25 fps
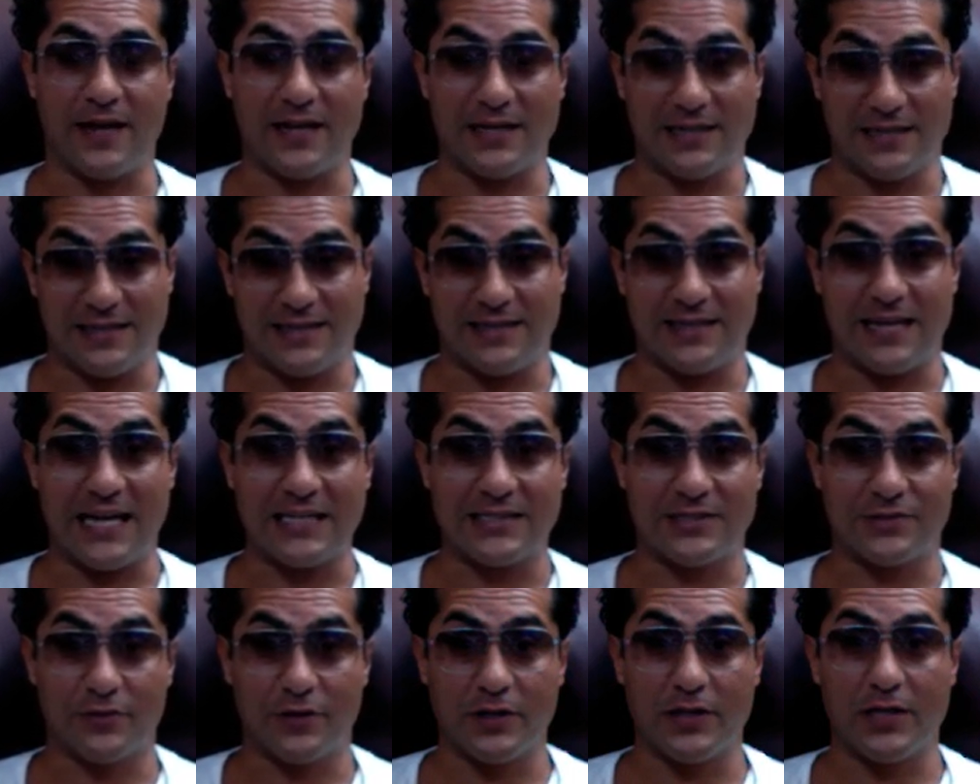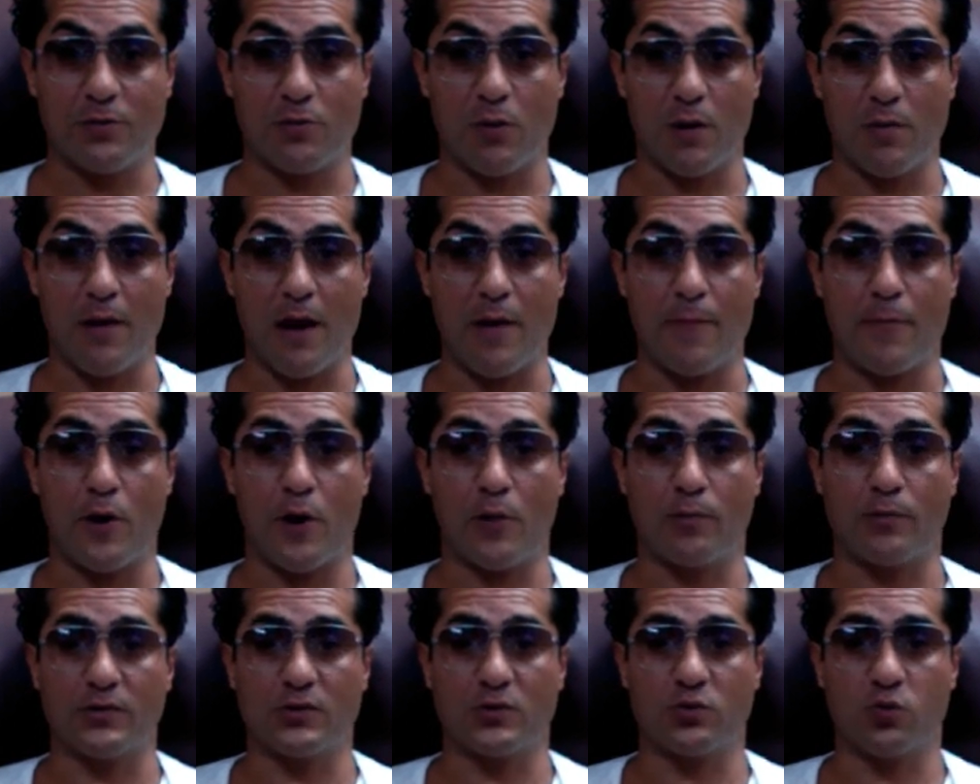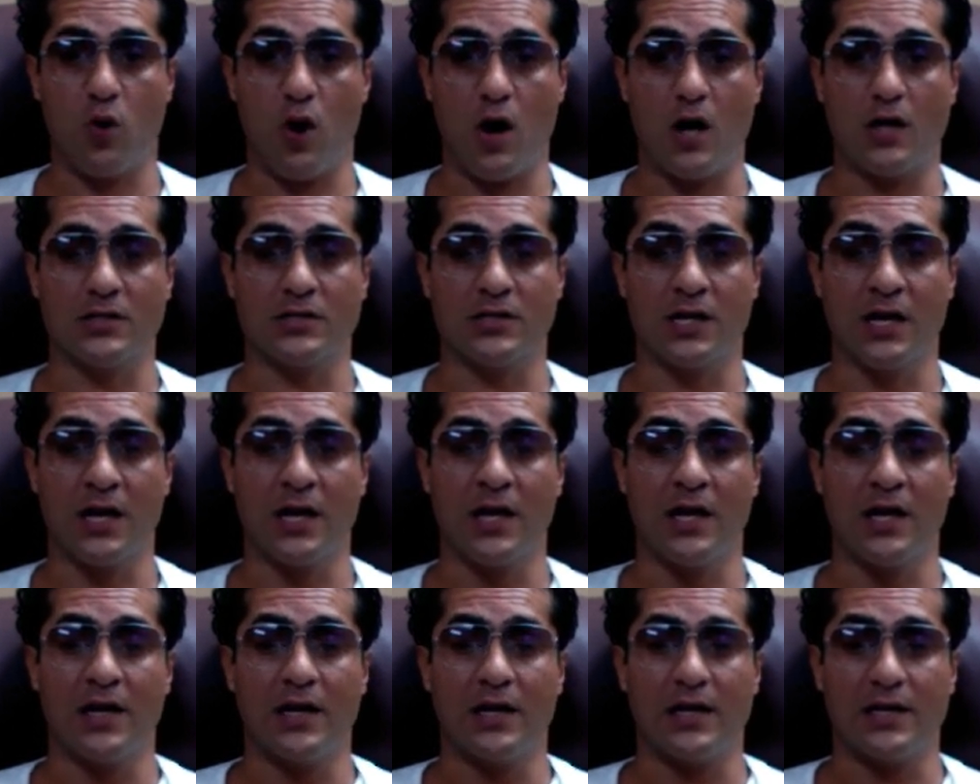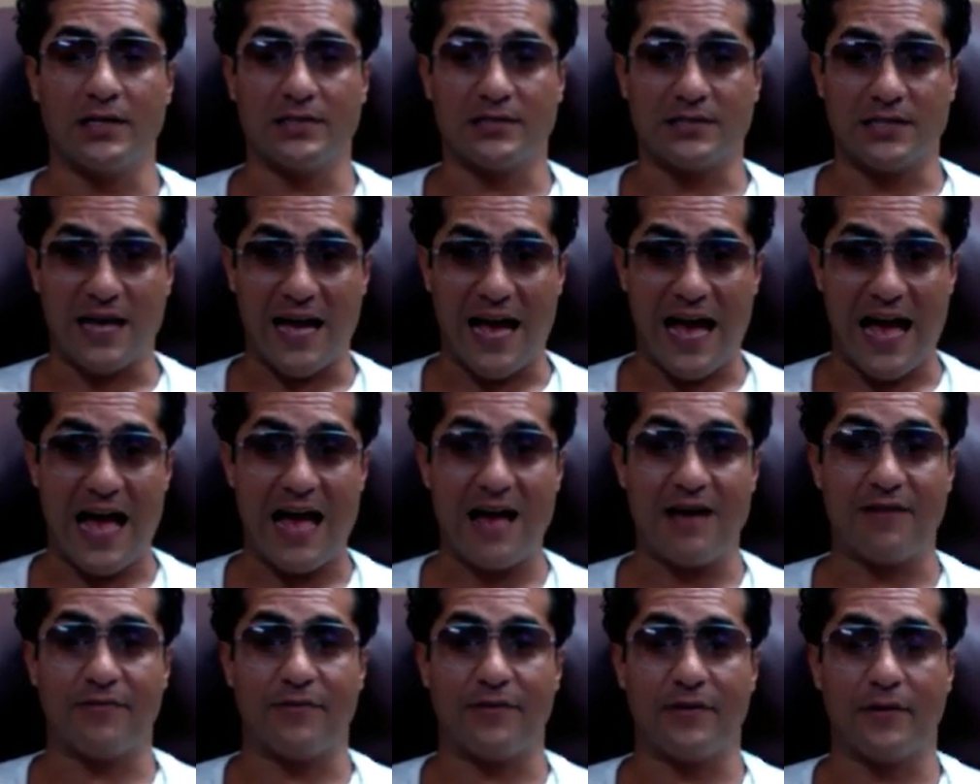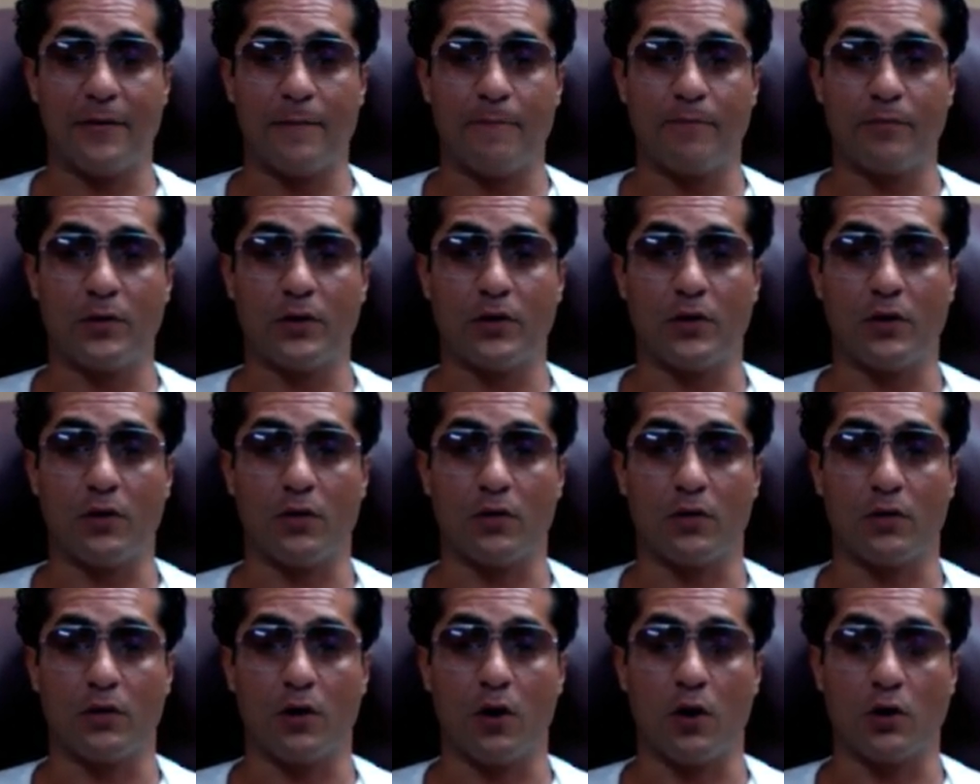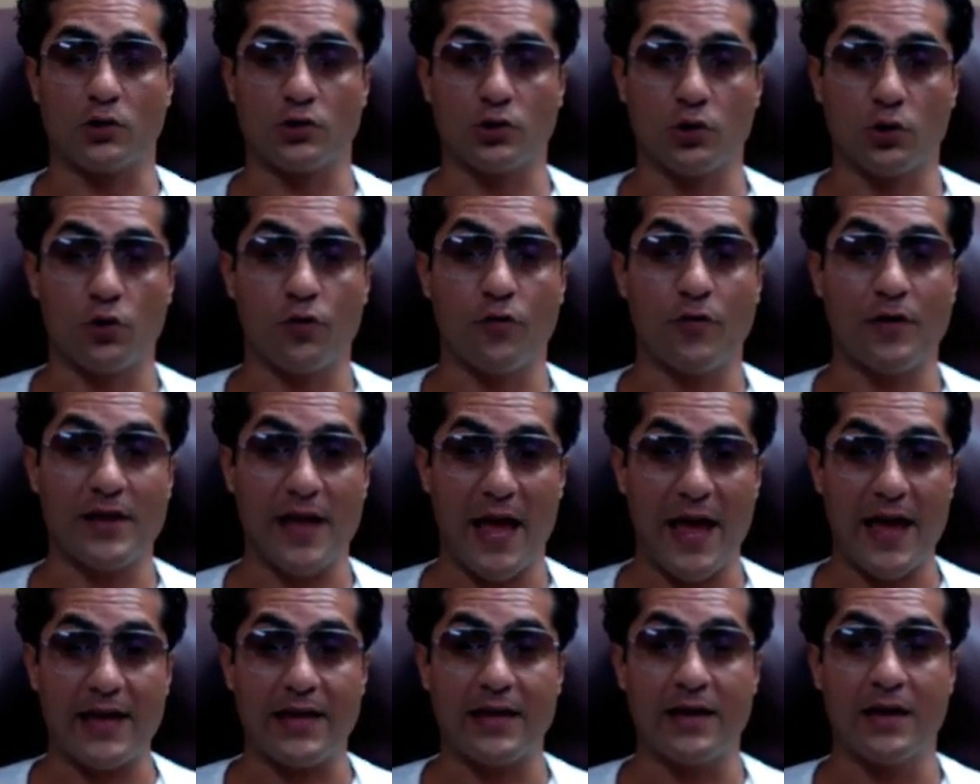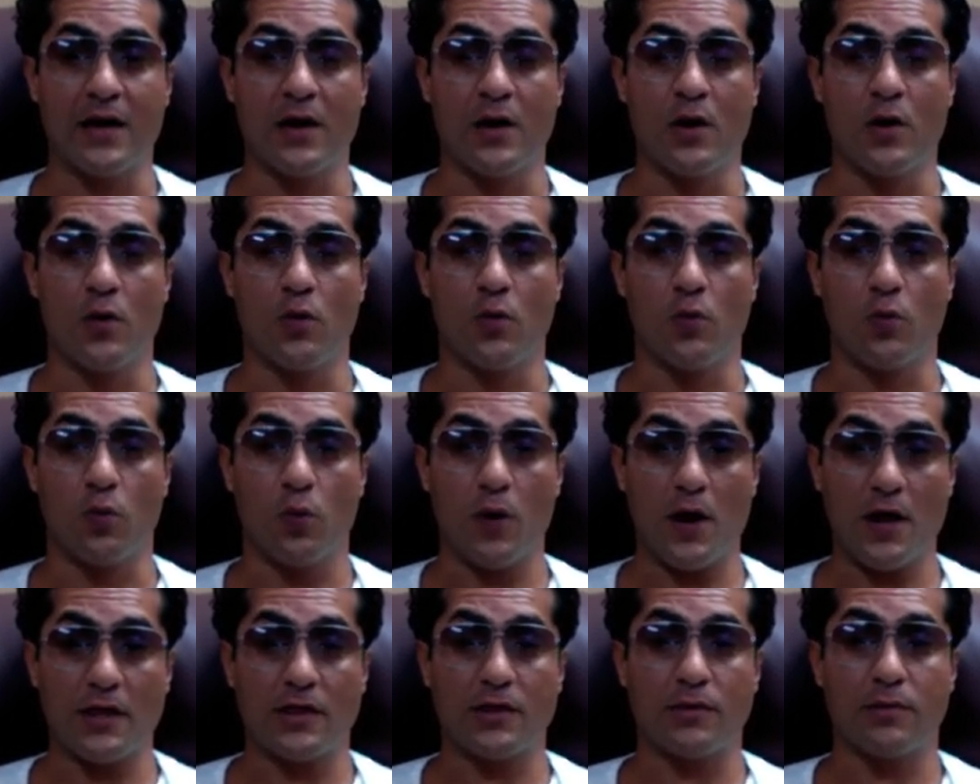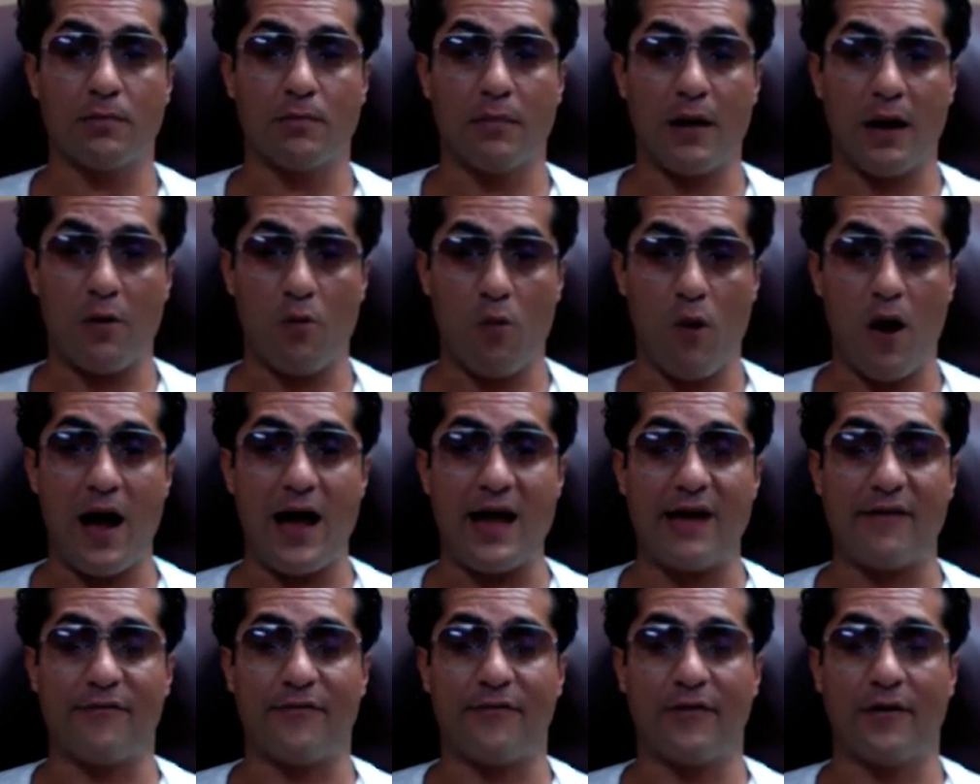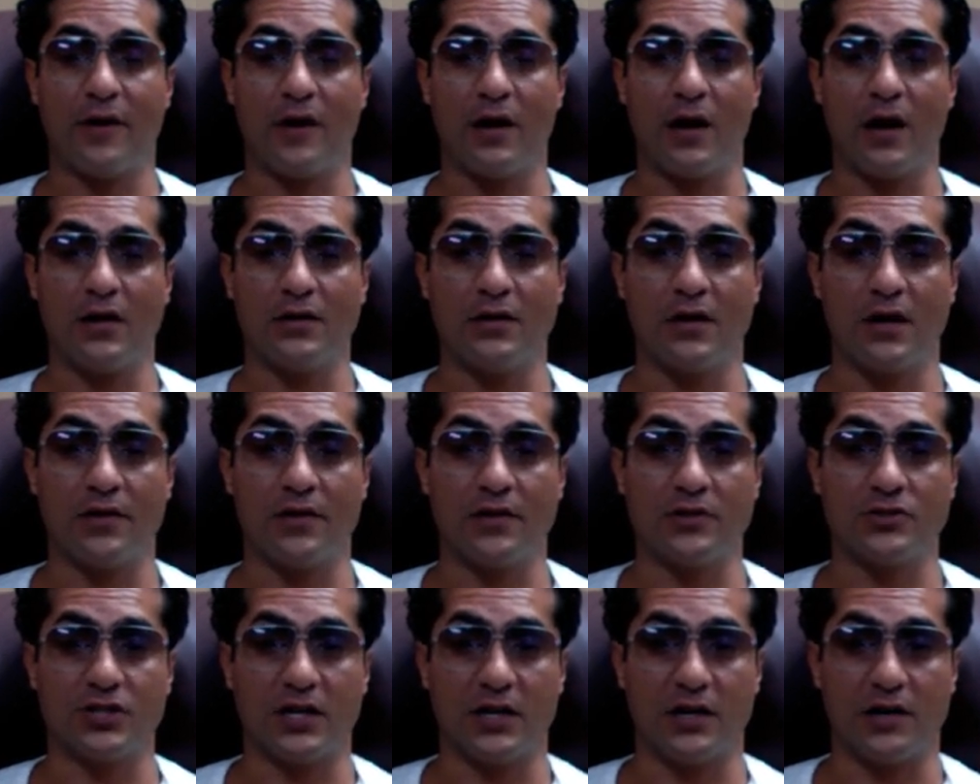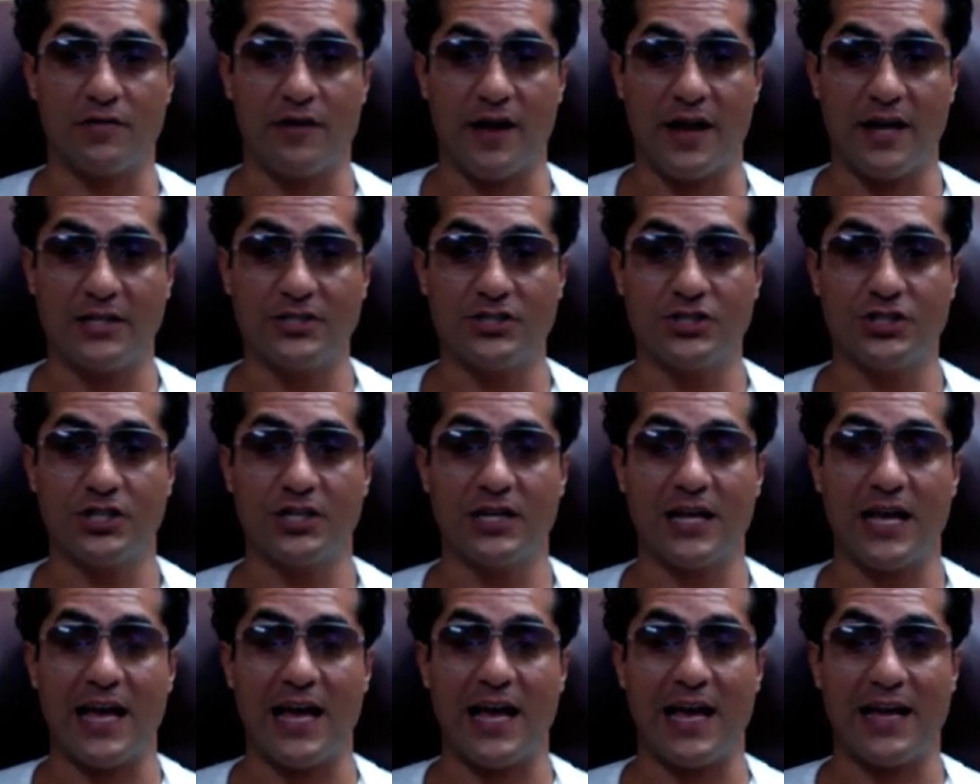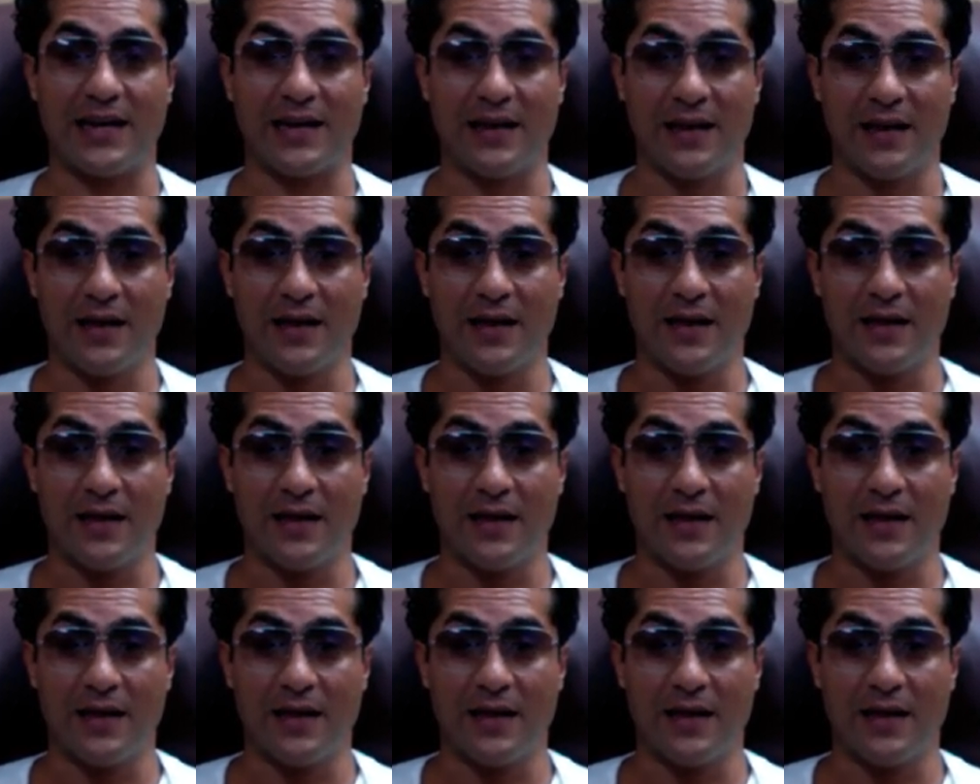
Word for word: And that's really what my purpose was, is to have, you know, or to create with my wife another generation. And